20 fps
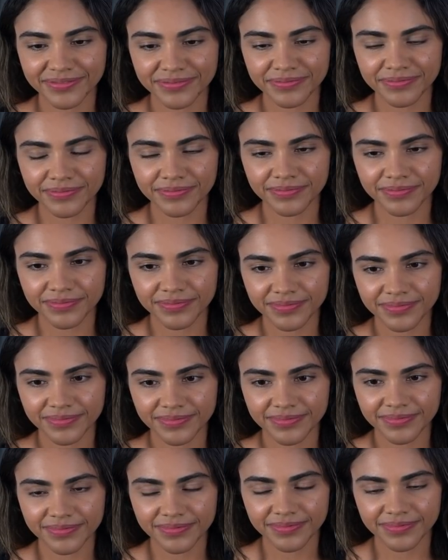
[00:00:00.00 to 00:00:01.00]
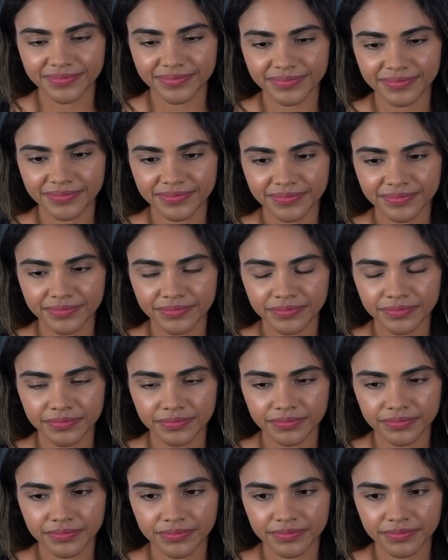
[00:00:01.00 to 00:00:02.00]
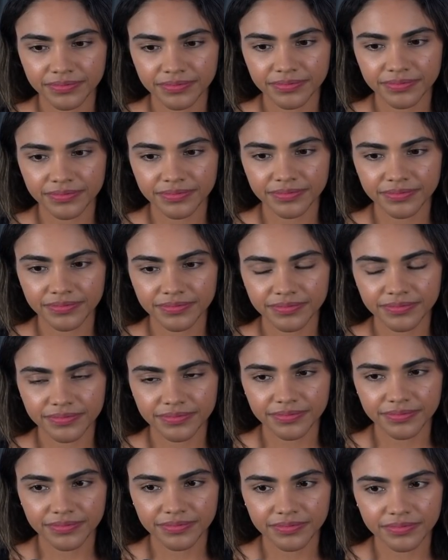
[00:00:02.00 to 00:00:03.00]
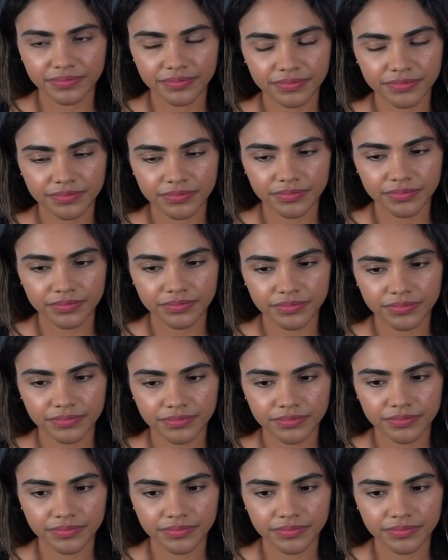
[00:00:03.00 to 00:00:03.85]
The person shown says nothing.